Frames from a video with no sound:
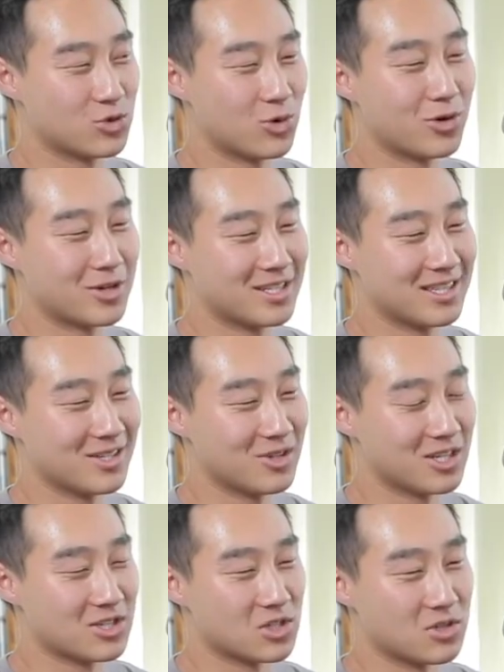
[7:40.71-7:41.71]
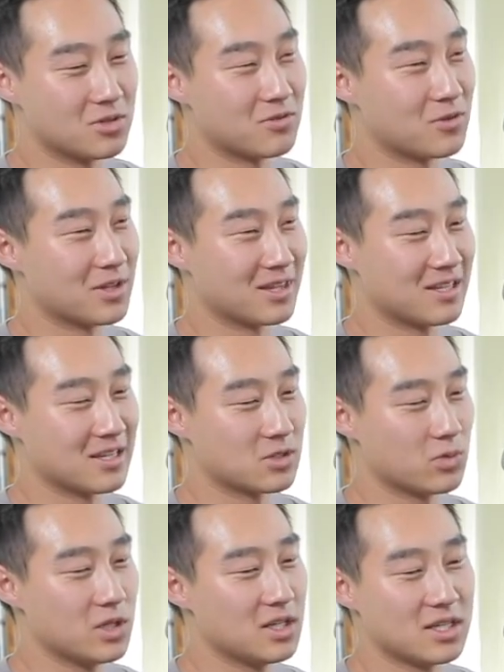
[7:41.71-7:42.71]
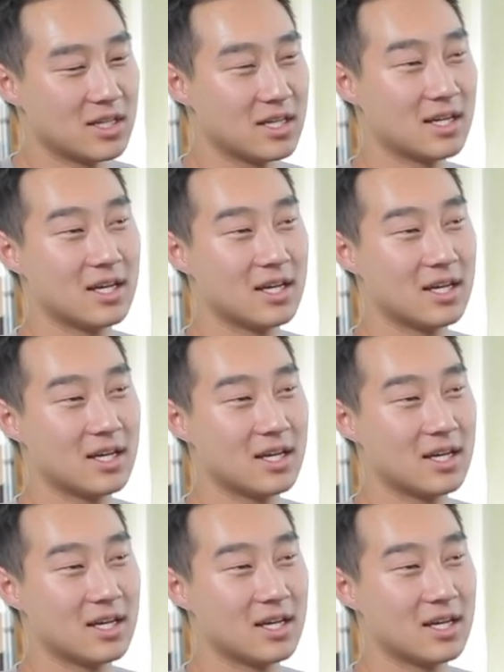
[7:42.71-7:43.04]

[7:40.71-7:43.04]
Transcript: drawer and they would get screwed for like the next week.